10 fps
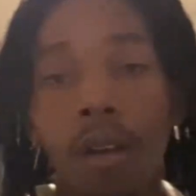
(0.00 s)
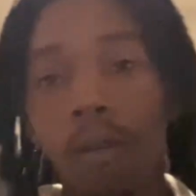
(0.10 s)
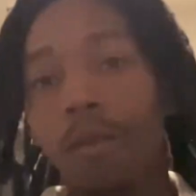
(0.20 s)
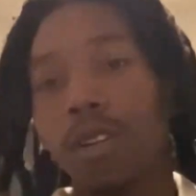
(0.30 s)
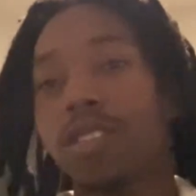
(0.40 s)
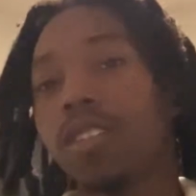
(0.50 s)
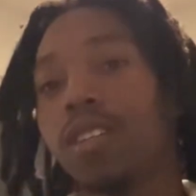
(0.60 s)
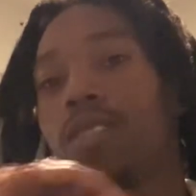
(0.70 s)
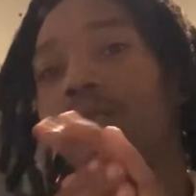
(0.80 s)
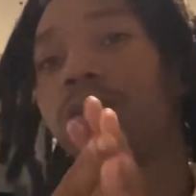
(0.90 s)
What's good,
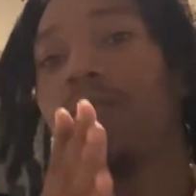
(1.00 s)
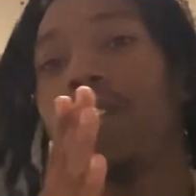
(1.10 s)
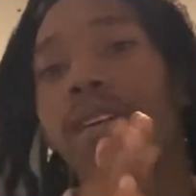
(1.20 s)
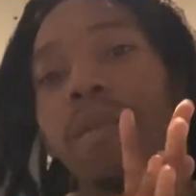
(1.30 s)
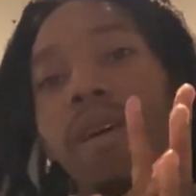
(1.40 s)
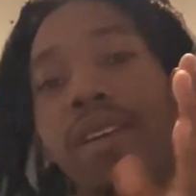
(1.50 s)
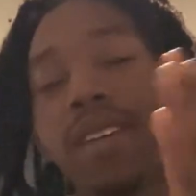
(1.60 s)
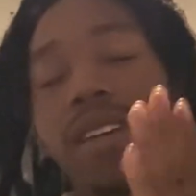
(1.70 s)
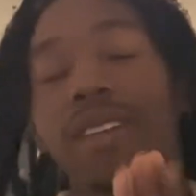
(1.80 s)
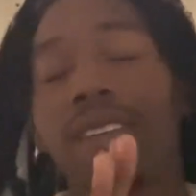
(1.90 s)
YouTube? Hey, I'm back
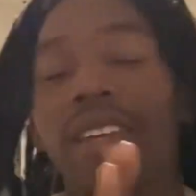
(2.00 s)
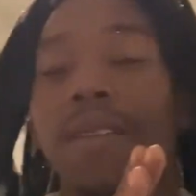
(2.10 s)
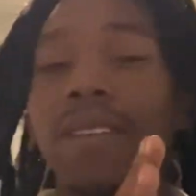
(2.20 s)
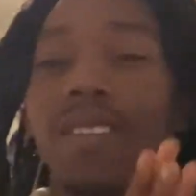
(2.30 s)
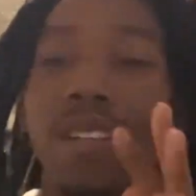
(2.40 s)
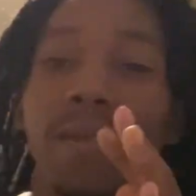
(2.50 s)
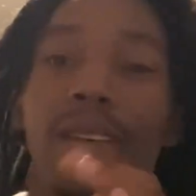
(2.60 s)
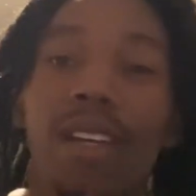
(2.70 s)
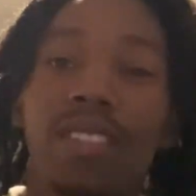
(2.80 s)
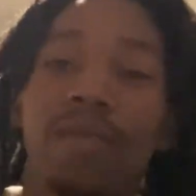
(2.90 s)
at it again with another
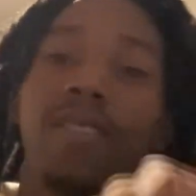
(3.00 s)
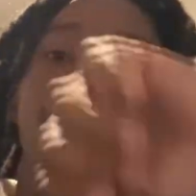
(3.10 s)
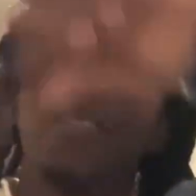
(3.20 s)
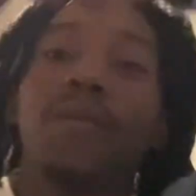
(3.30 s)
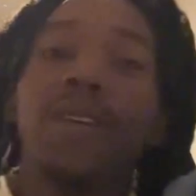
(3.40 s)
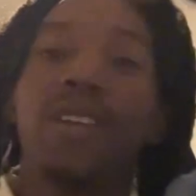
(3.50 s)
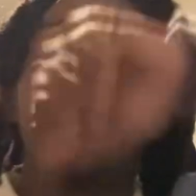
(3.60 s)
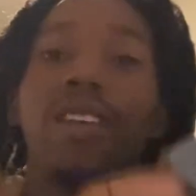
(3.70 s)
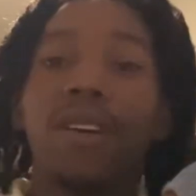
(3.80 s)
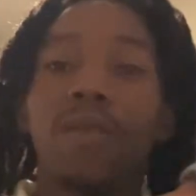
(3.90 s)
reaction video, man.
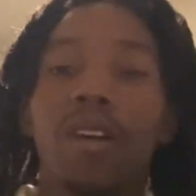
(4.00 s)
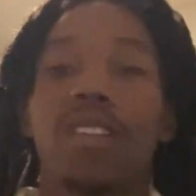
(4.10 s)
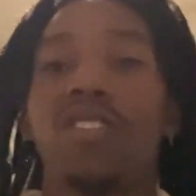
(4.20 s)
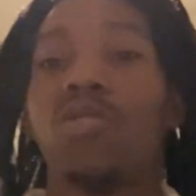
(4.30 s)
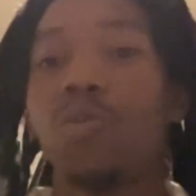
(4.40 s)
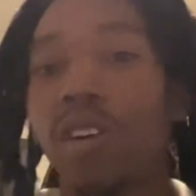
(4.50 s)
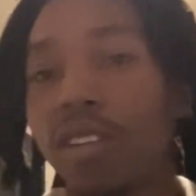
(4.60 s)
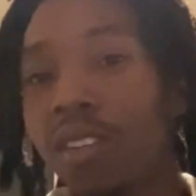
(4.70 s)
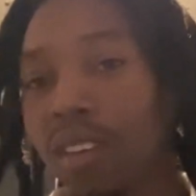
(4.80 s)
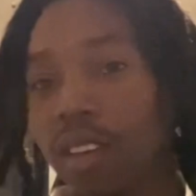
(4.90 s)
Today I'm rocking a
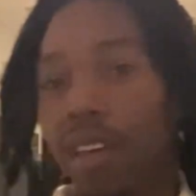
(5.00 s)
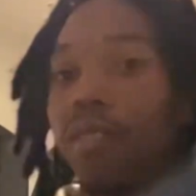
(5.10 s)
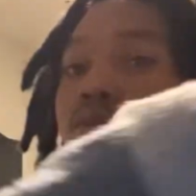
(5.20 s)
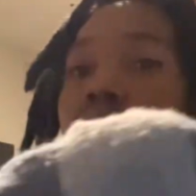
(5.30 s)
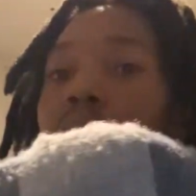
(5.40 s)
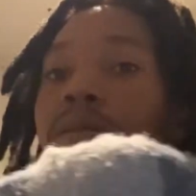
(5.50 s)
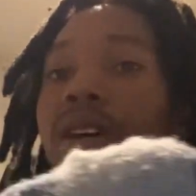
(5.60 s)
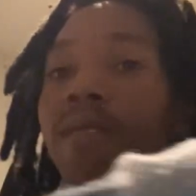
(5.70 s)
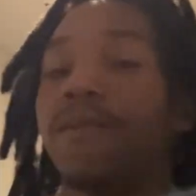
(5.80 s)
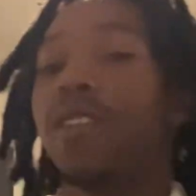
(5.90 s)
sweater. If you remember
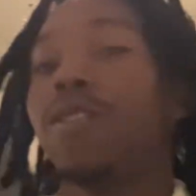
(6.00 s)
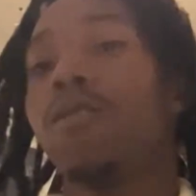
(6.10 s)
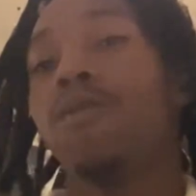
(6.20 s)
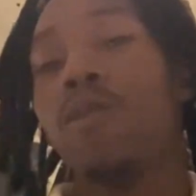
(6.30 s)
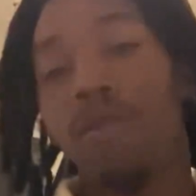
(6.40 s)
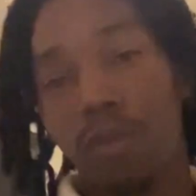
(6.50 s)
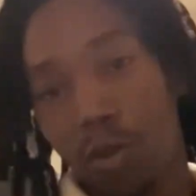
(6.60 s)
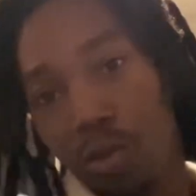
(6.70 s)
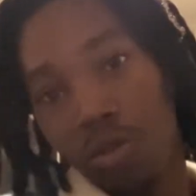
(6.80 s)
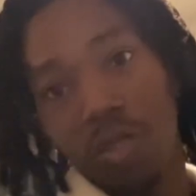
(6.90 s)
that video for
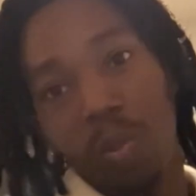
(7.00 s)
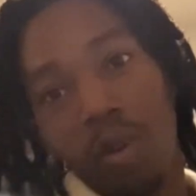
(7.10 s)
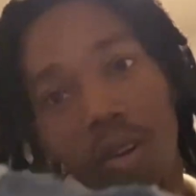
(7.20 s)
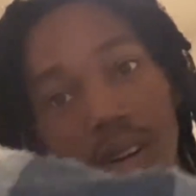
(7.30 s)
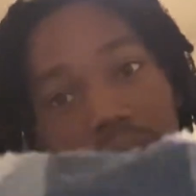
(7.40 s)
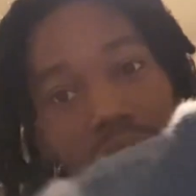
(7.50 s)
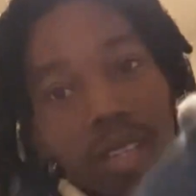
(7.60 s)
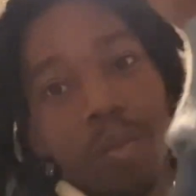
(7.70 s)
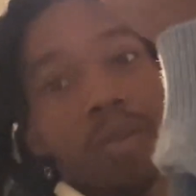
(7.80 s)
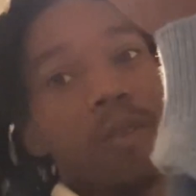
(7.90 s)
True's part, this
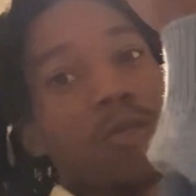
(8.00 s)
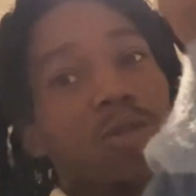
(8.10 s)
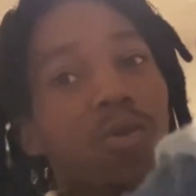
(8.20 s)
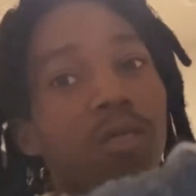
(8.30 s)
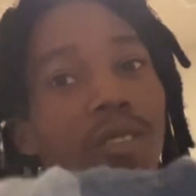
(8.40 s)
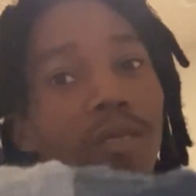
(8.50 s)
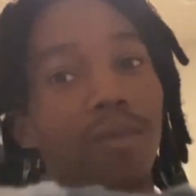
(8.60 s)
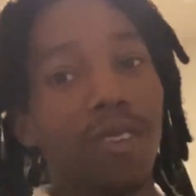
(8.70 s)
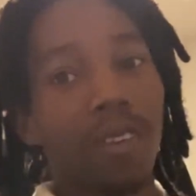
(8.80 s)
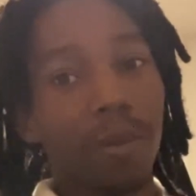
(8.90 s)
that polo sweater, you
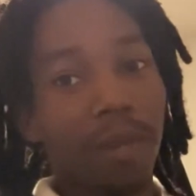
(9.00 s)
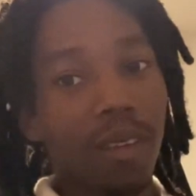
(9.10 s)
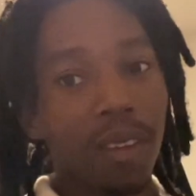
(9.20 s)
feel me?